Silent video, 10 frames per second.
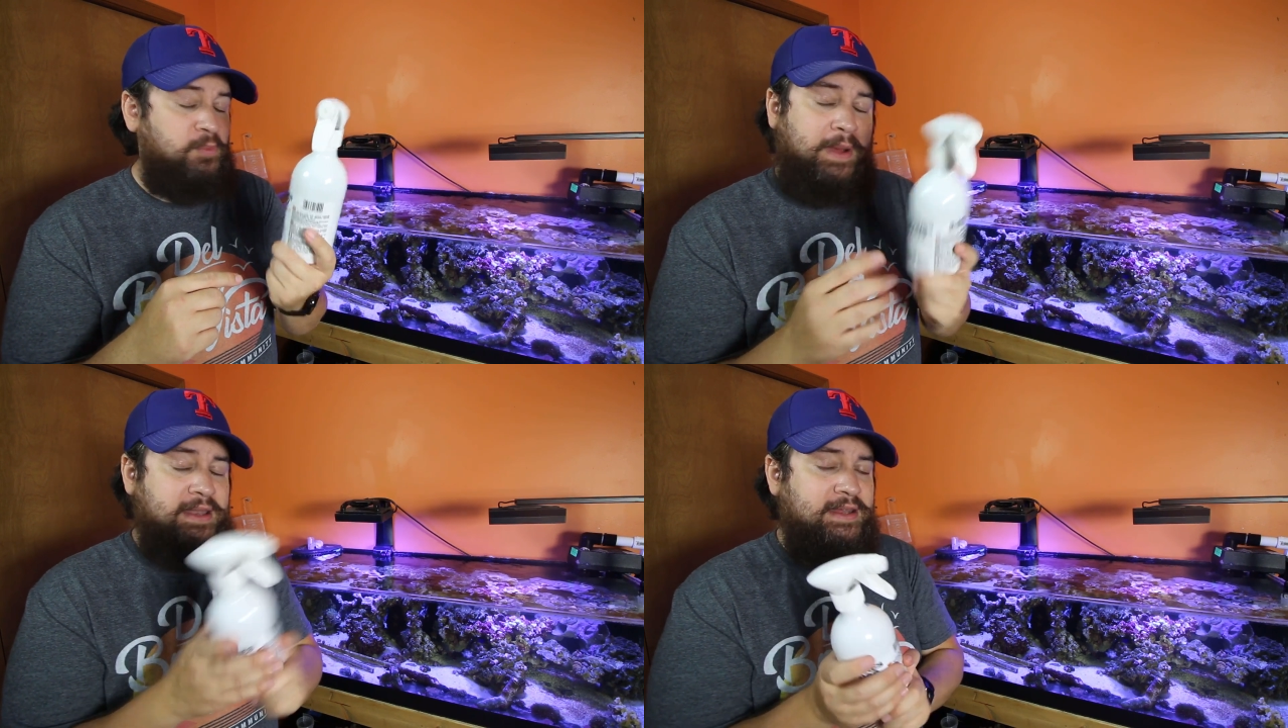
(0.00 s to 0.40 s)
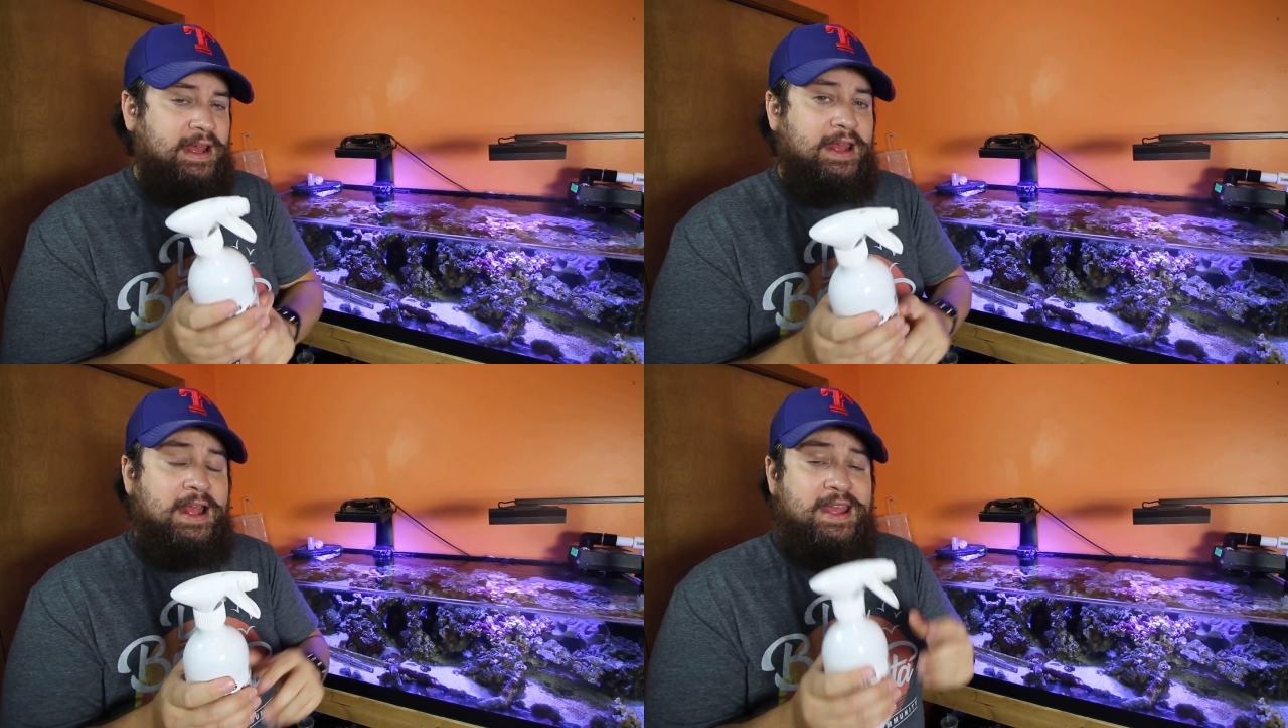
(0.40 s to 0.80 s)
But
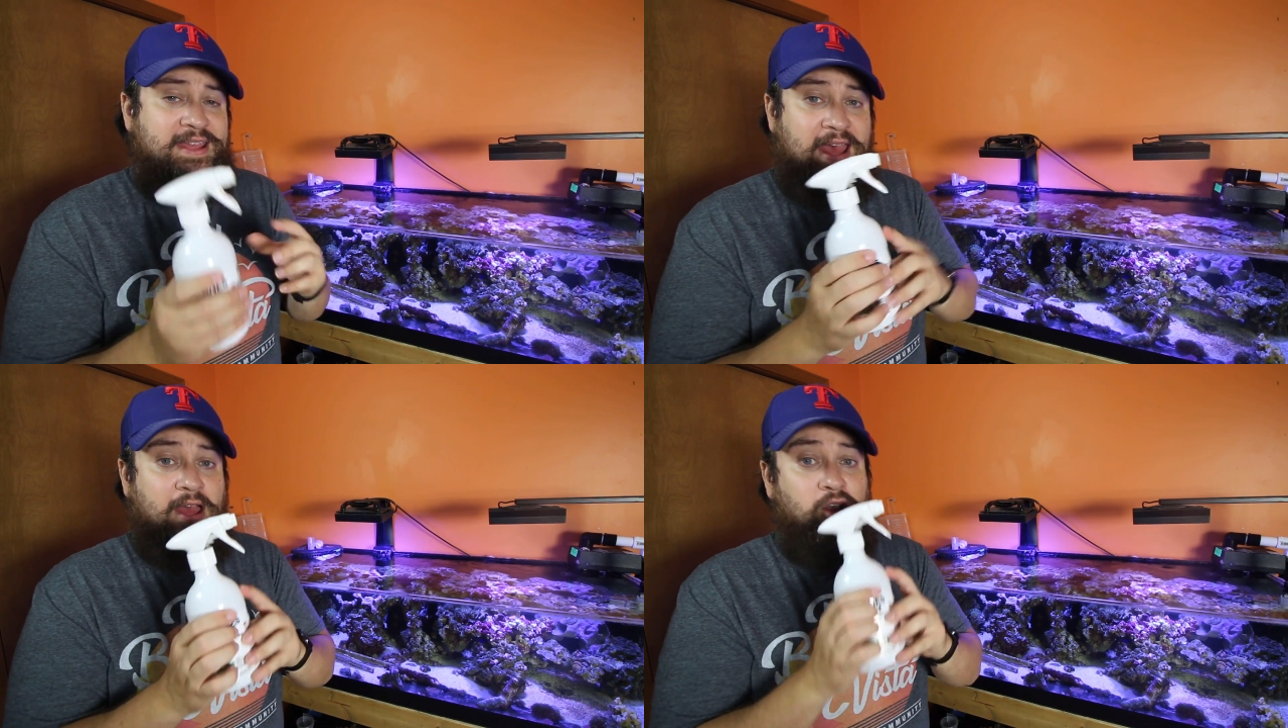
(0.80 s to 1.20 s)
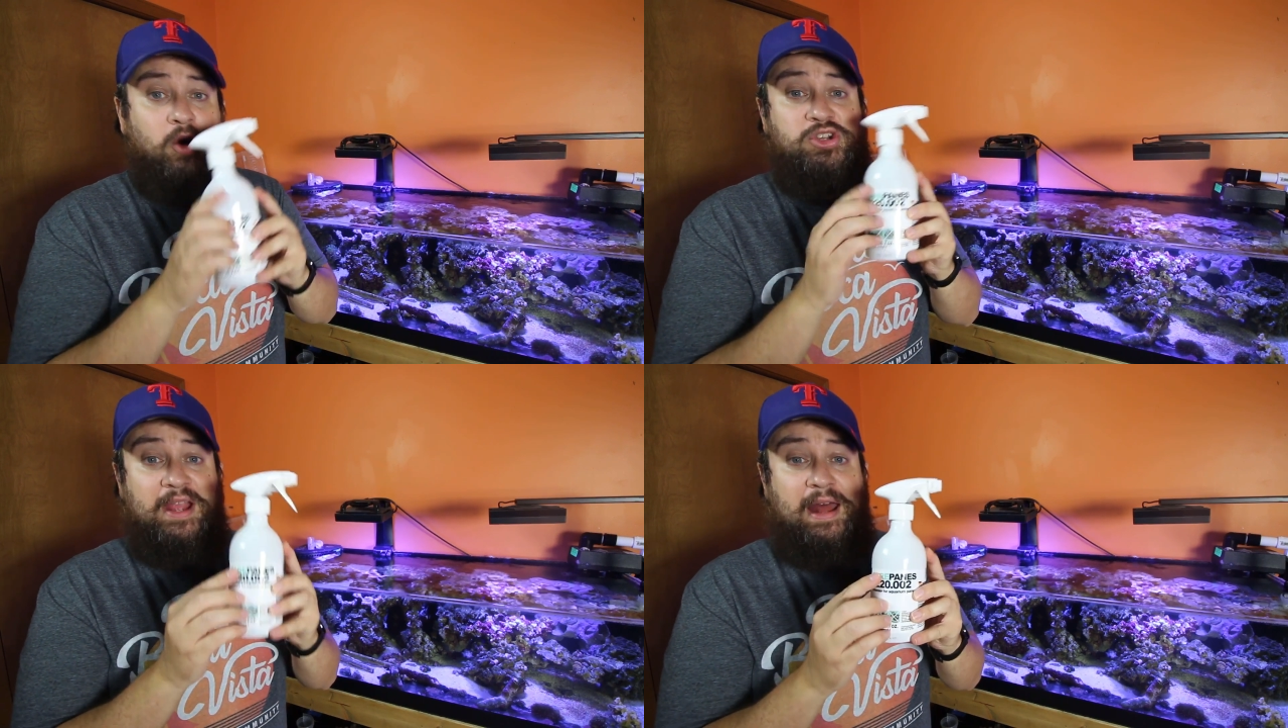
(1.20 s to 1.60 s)
uh, yeah,
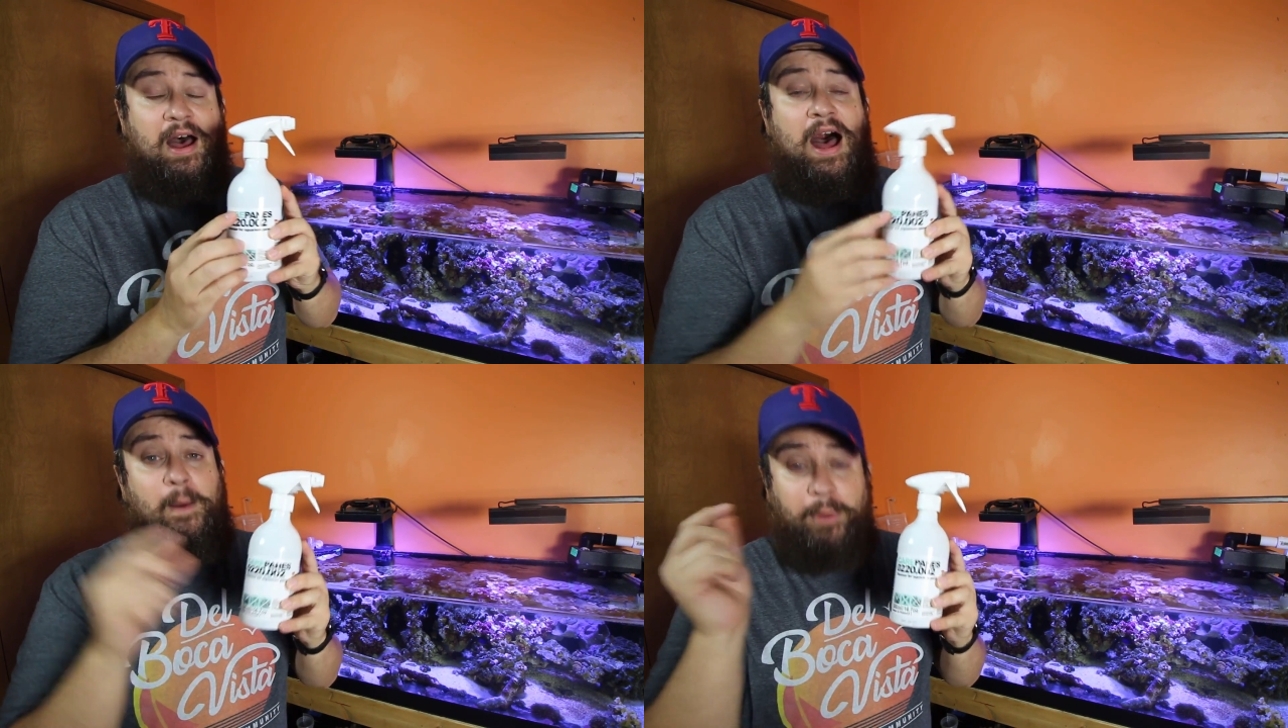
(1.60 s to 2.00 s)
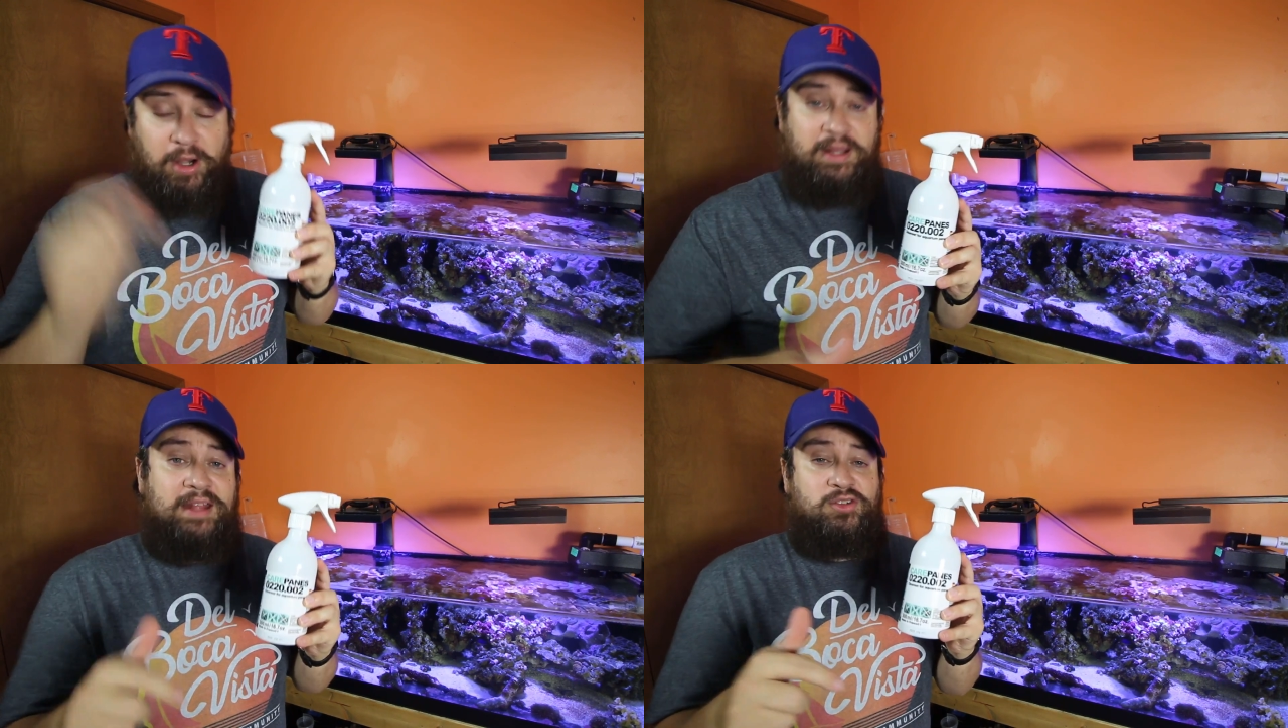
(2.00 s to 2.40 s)
go check it out. I'll
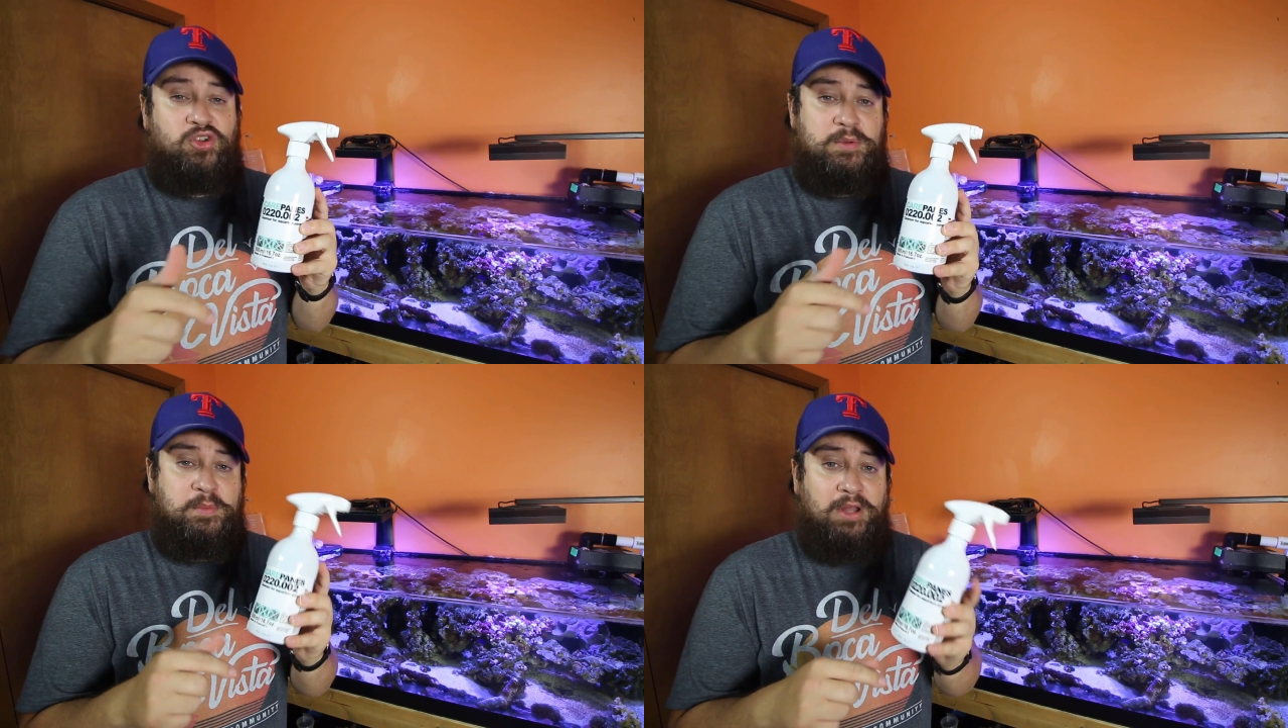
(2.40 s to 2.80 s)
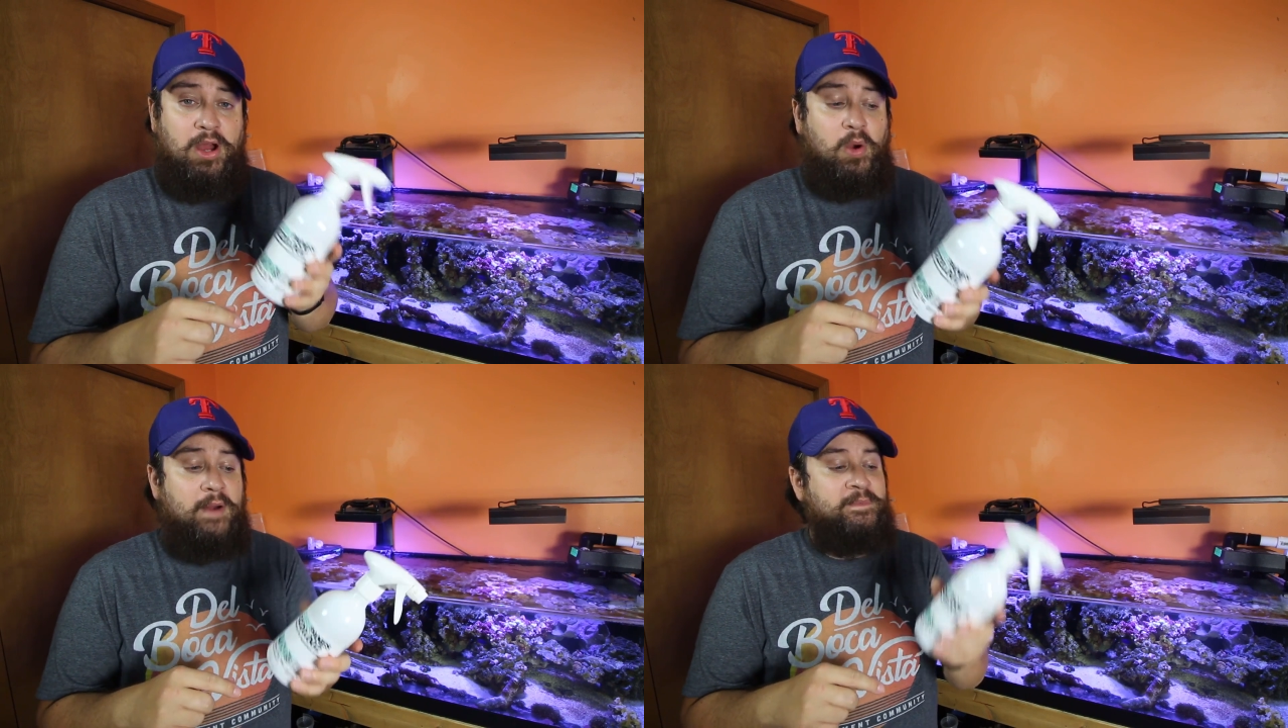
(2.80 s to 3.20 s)
put a link in the description
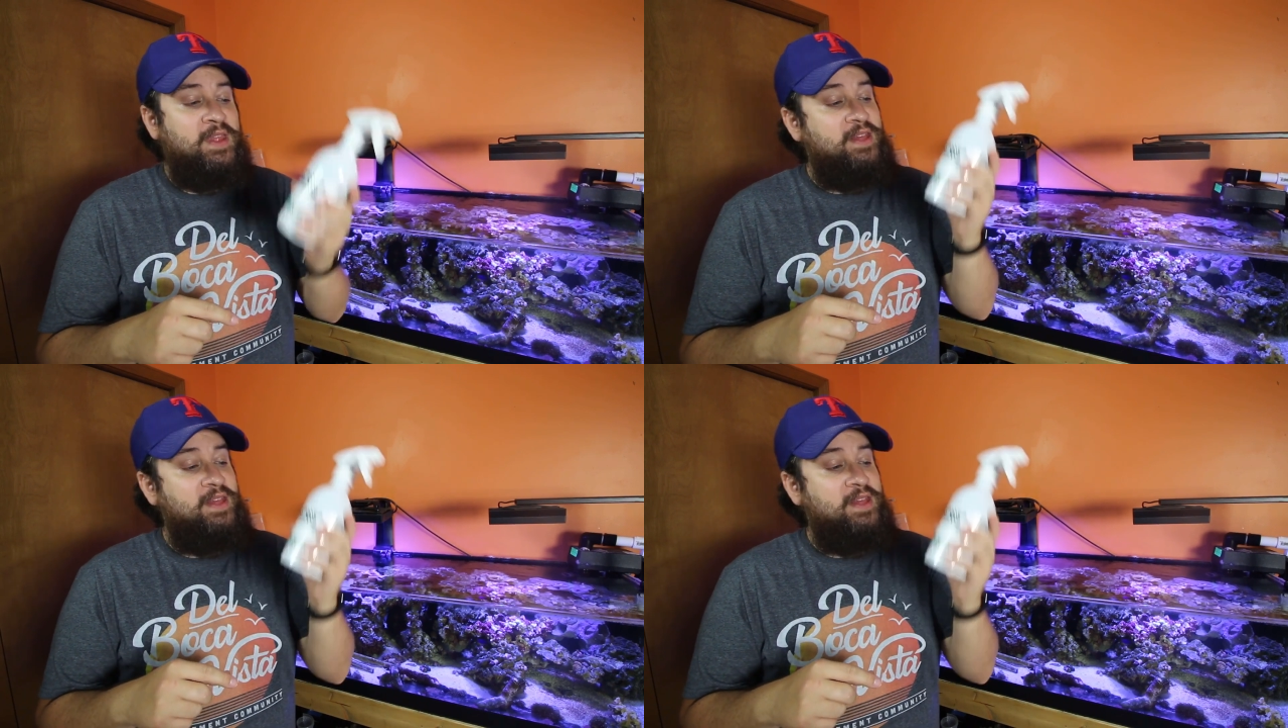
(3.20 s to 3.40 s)
below.